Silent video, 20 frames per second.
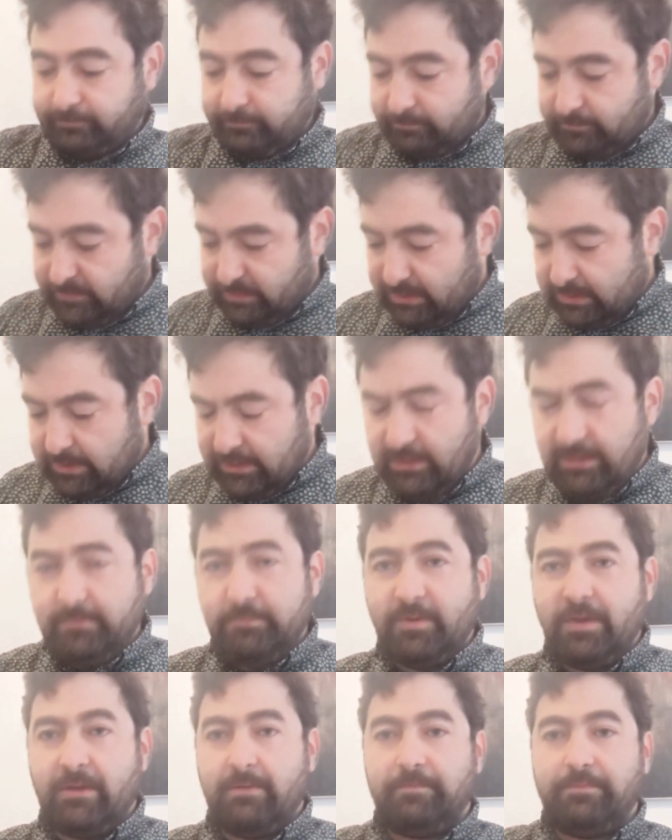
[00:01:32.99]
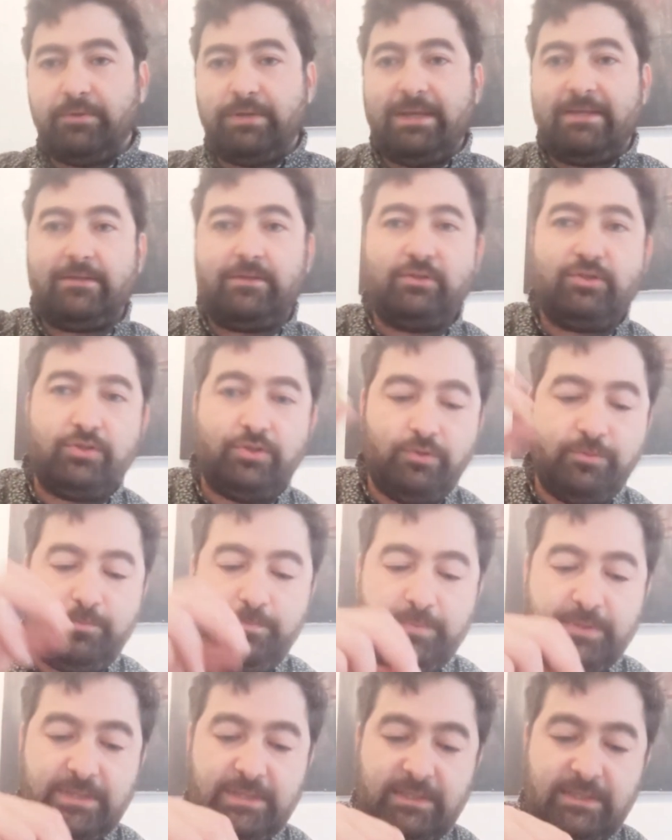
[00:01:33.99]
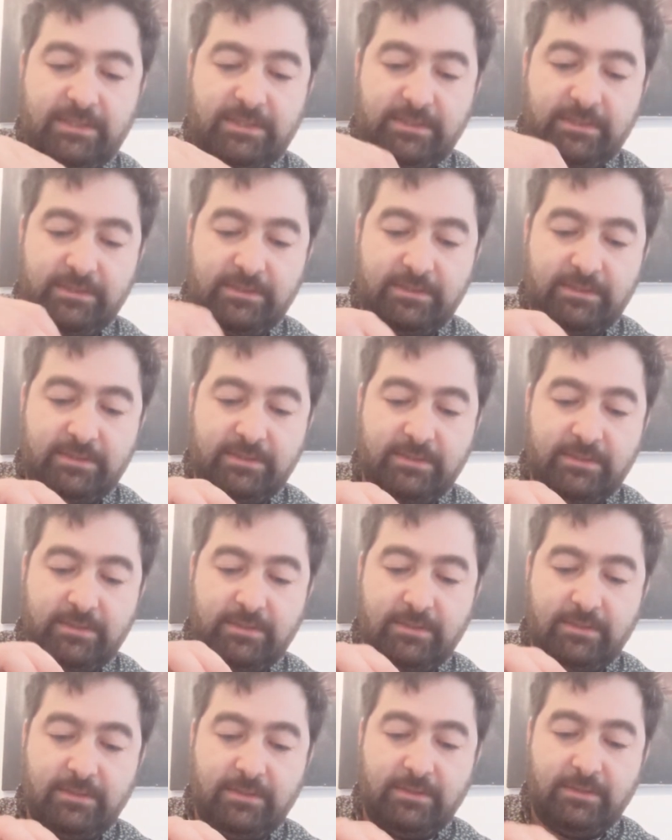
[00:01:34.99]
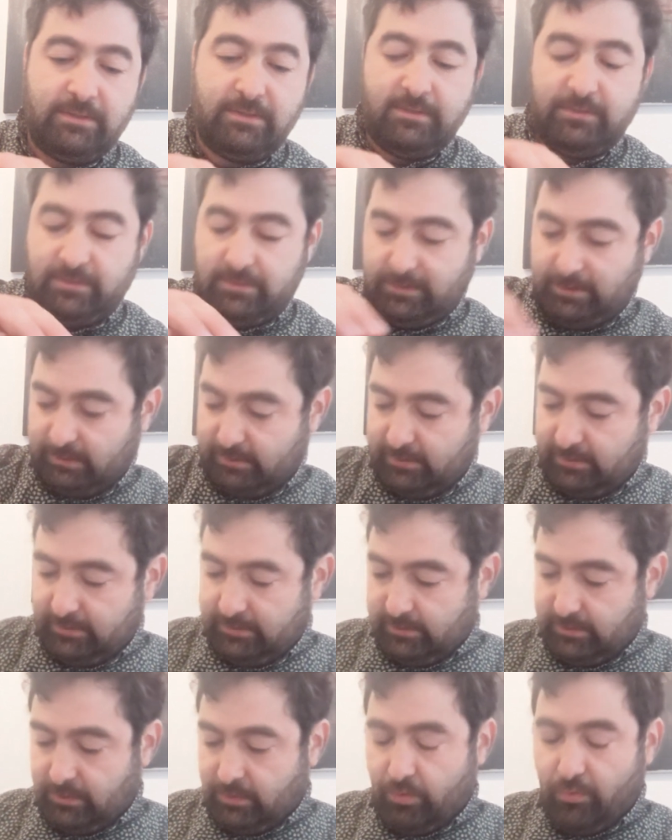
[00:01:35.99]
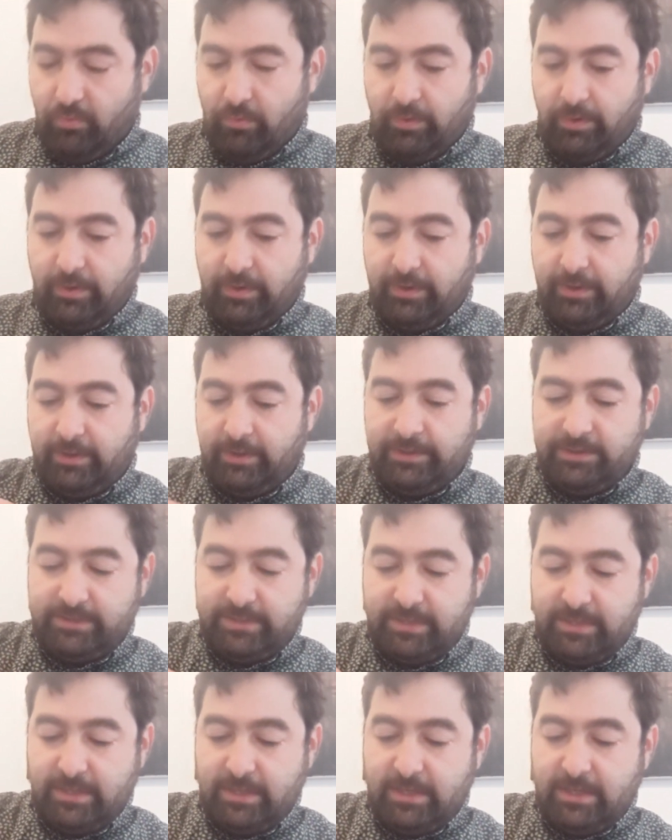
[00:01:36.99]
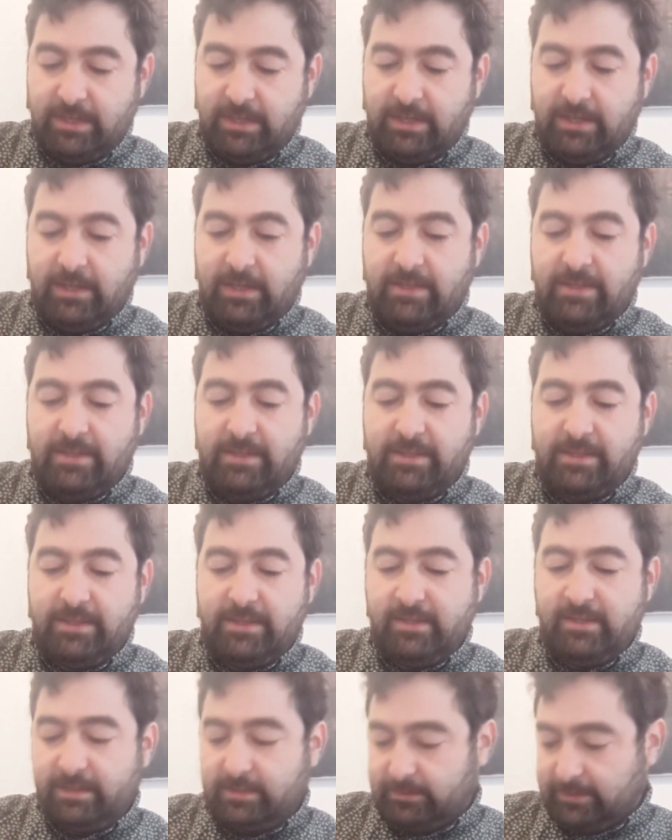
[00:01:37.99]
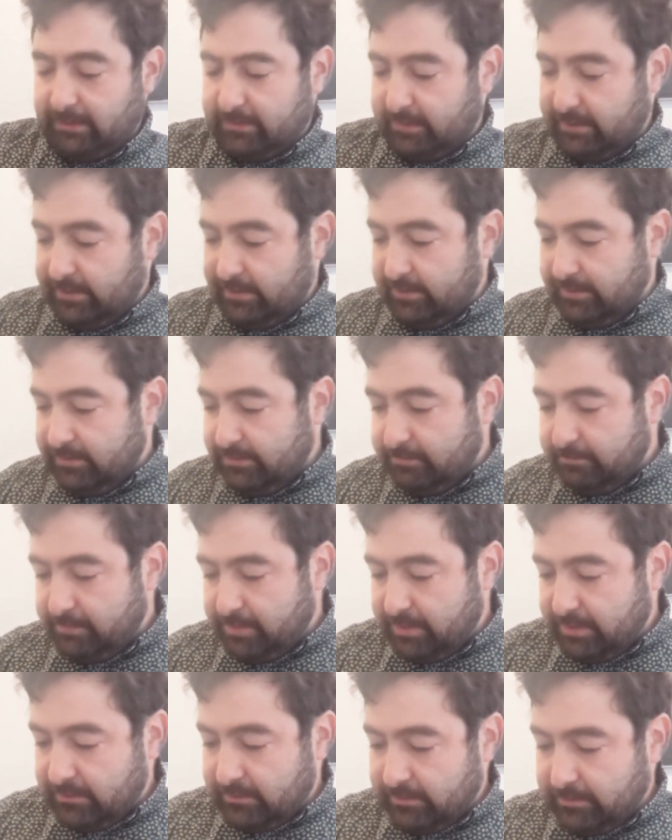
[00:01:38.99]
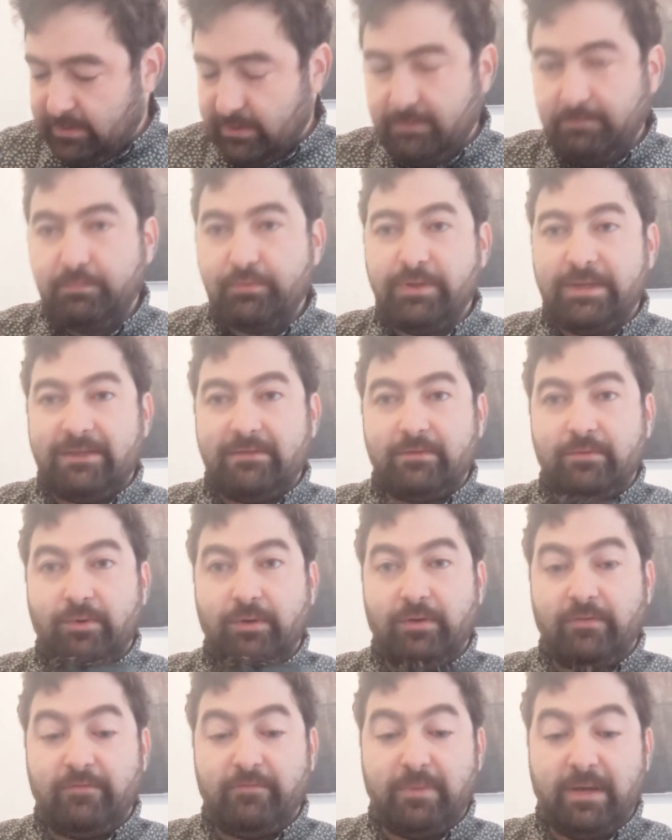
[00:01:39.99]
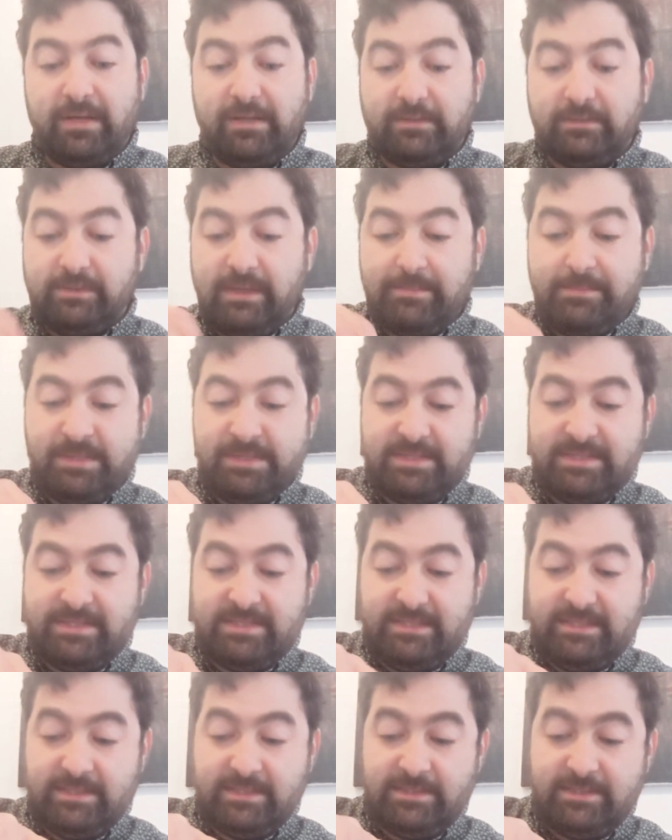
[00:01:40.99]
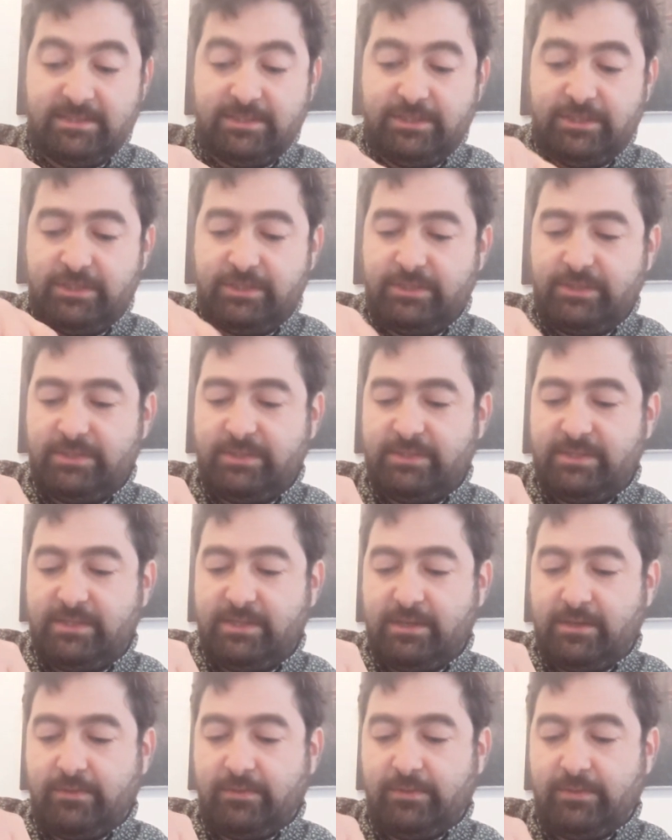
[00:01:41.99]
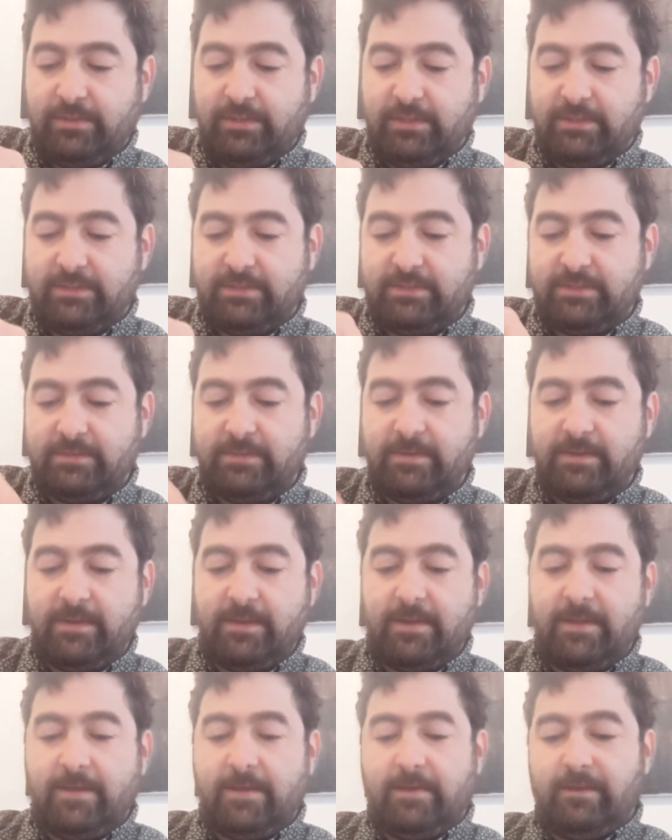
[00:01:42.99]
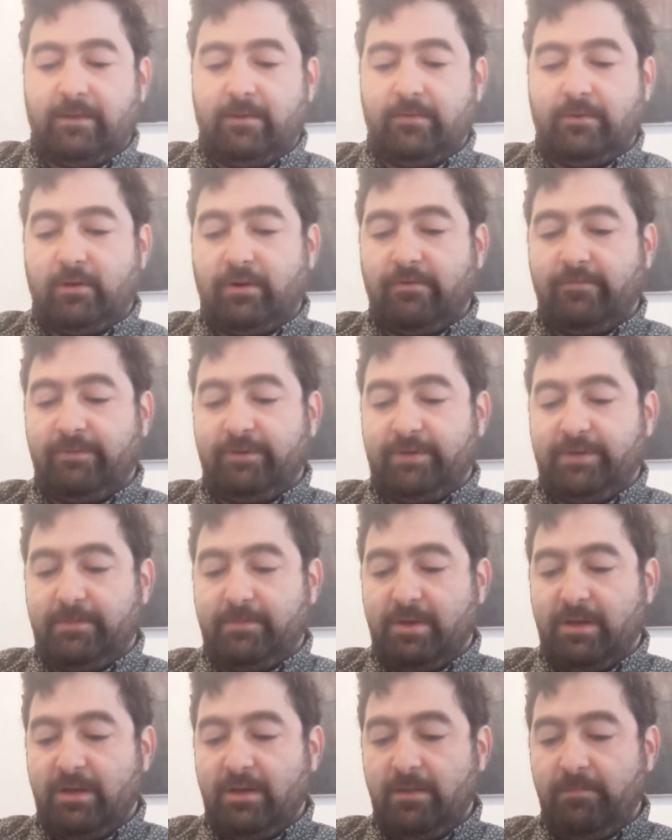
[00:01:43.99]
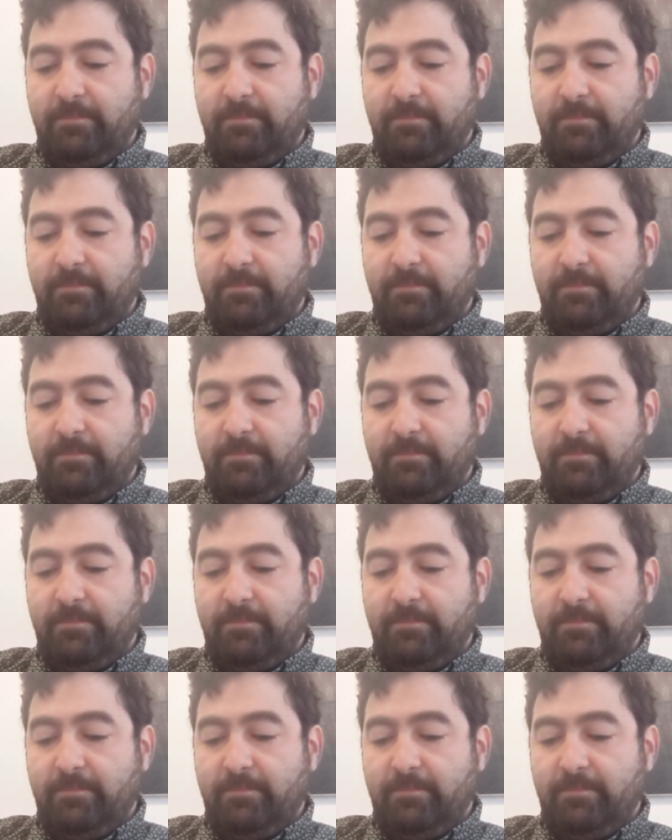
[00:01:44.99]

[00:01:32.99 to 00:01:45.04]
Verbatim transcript: And I'm gonna plant two peas in the corners. And I think that in the middle, I'm gonna plant one of my lemon seeds just to see how it does. And I'll cover them up.